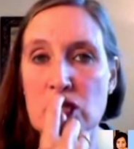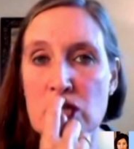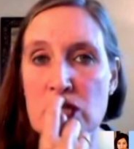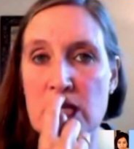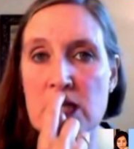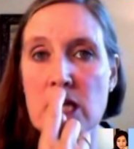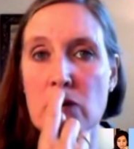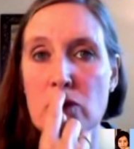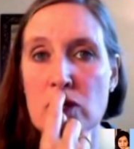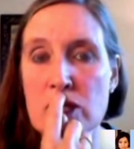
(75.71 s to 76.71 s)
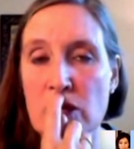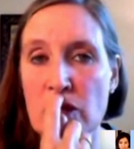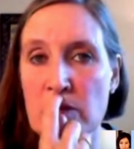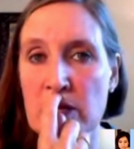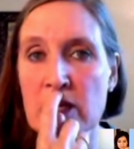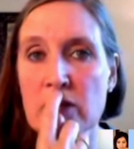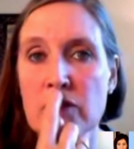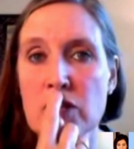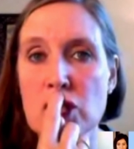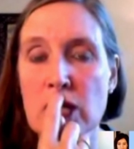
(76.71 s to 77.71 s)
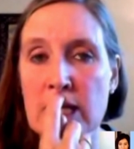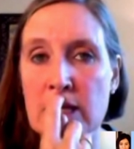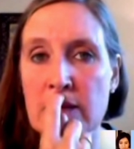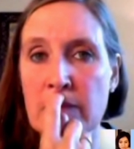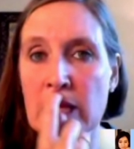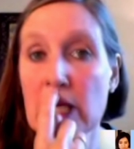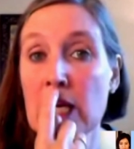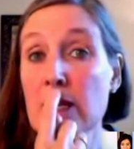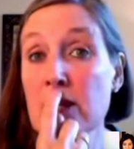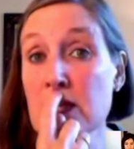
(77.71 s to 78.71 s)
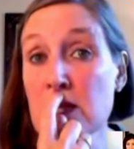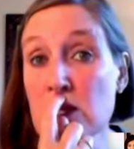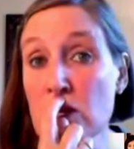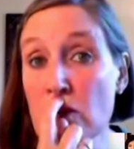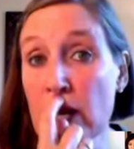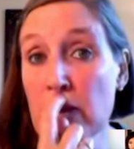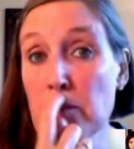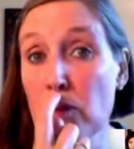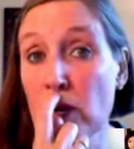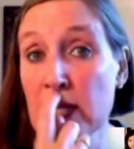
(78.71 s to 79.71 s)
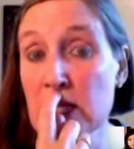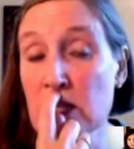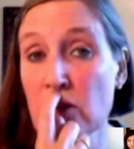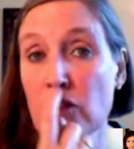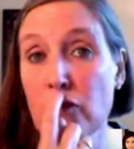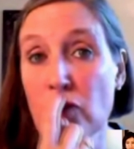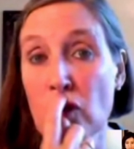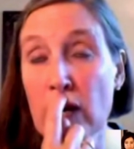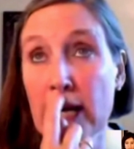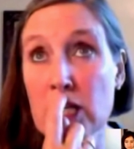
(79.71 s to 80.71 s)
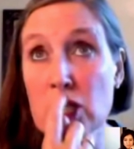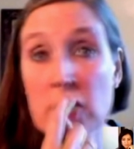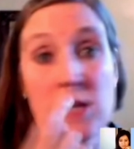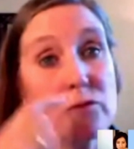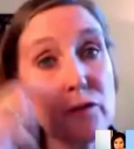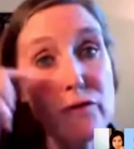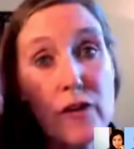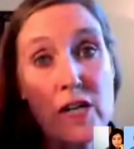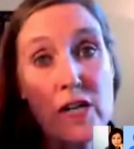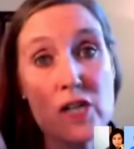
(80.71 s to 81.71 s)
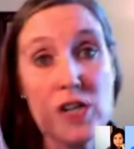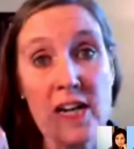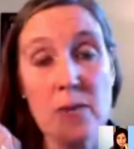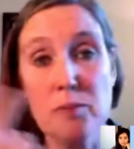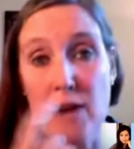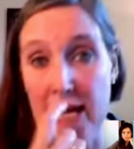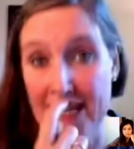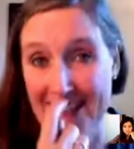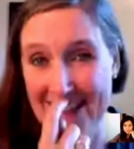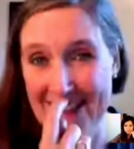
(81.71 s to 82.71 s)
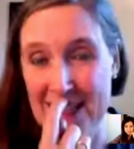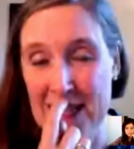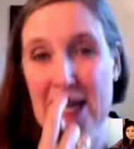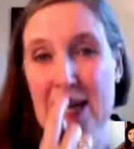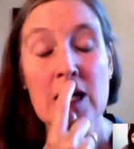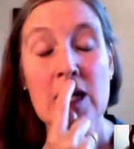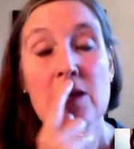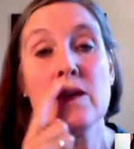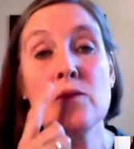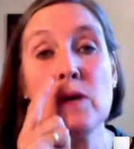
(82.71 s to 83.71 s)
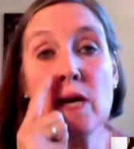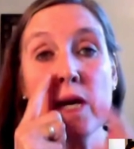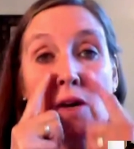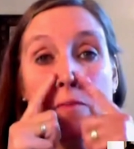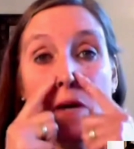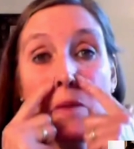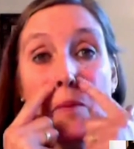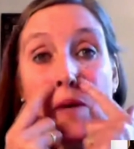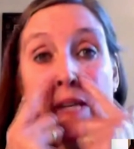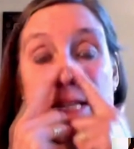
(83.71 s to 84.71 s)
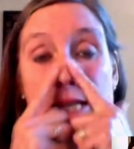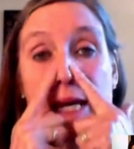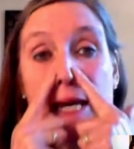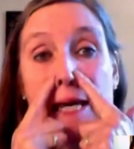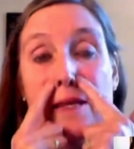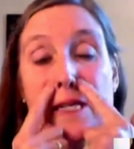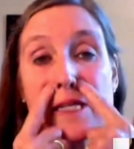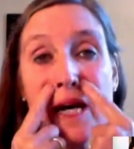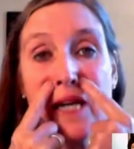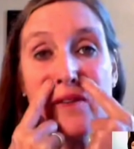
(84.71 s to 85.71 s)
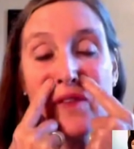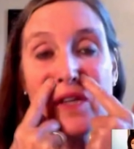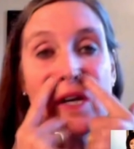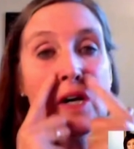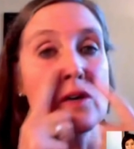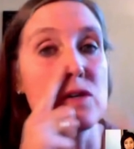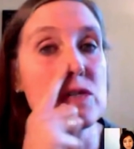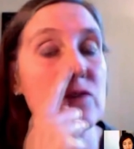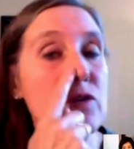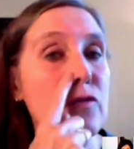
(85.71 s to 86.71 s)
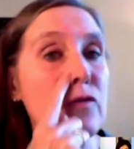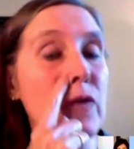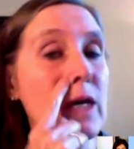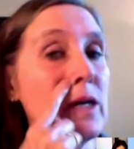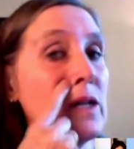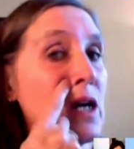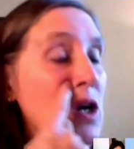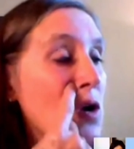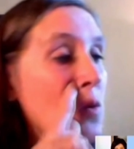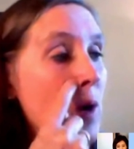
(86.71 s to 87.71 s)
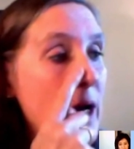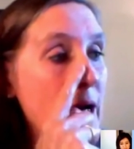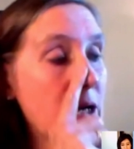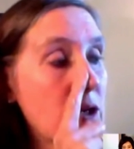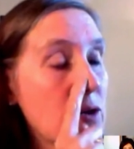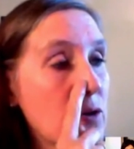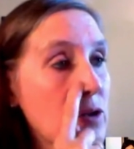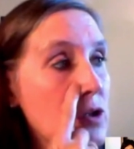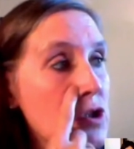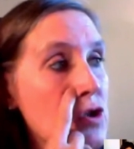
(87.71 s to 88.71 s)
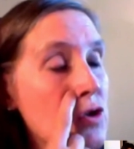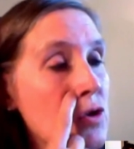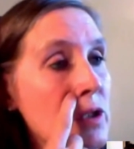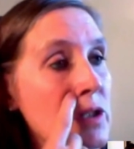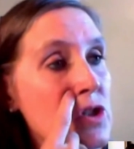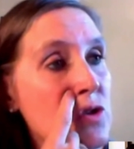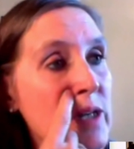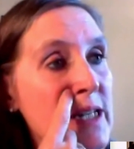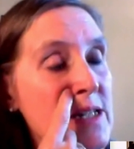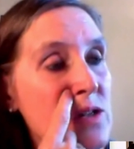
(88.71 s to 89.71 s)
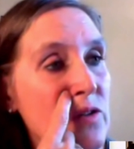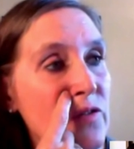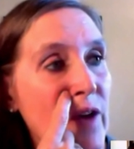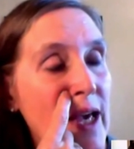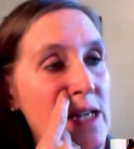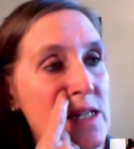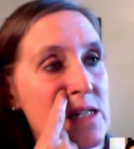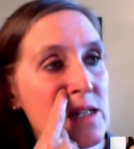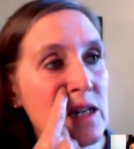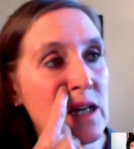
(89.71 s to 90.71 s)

just as I was on the middle of the chin. This is a great point for actually refreshing our brain. Then we have marma points either side of the nose. If you feel where your nostril joins your face,